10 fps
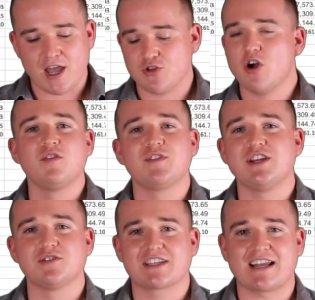And they're all
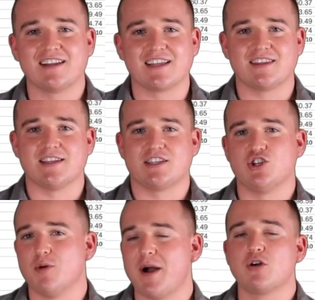videos kind of like this, you
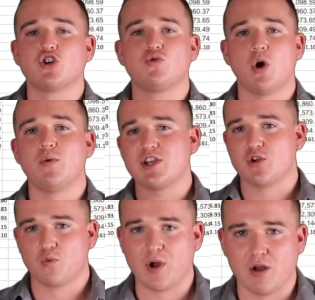know, about growing your
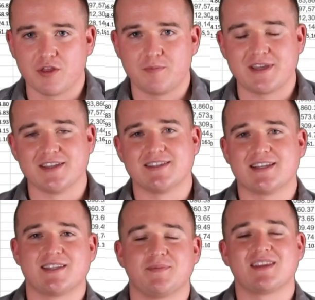wealth, because
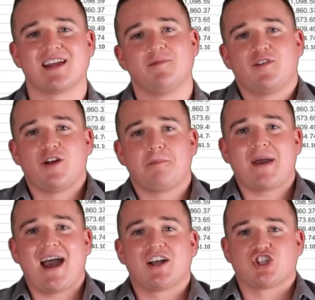that's something that I'm very
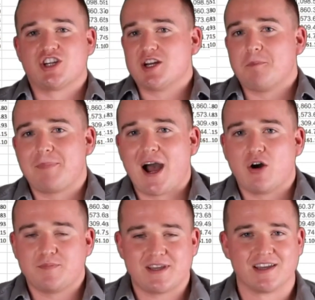passionate
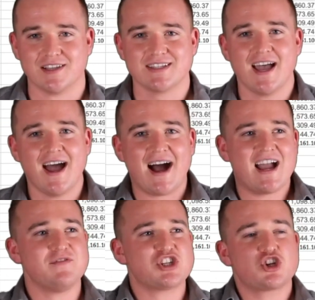about, because I
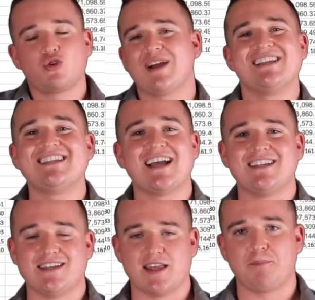have this crazy
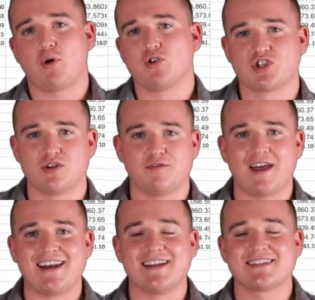idea that personal
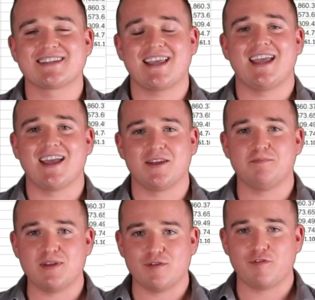finance can
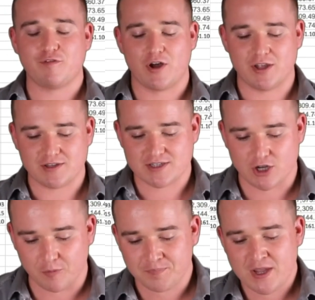be fun.
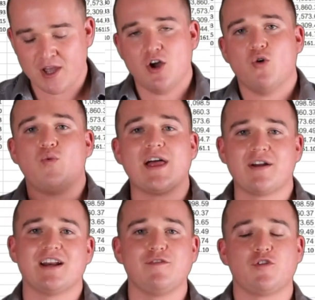So
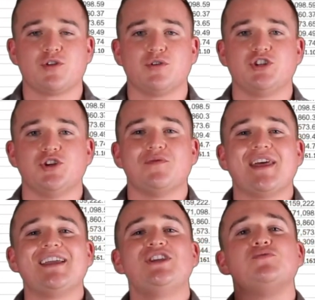without any further ado,
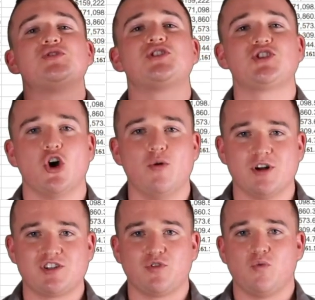thank you so
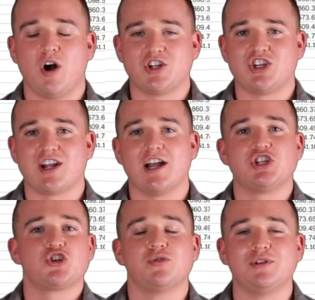much for watching. I
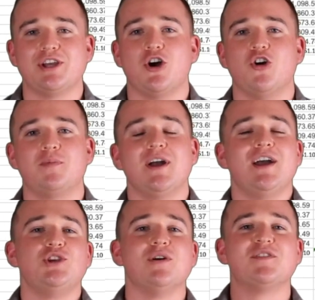truly hope
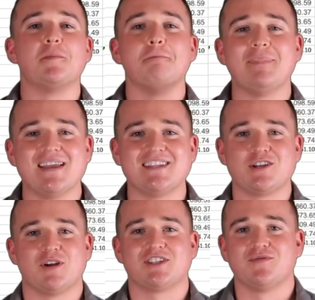you have an
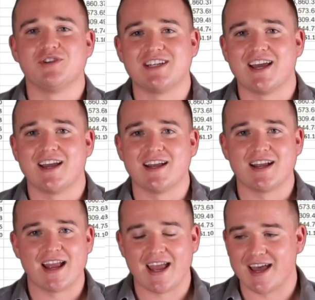amazing rest of your
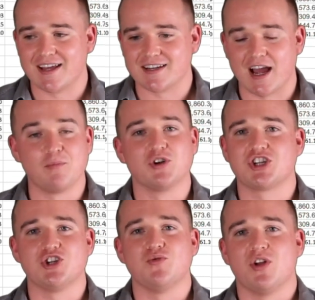day, and I'm
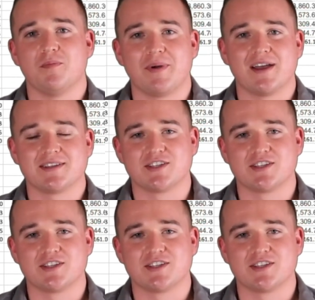wishing you all the best.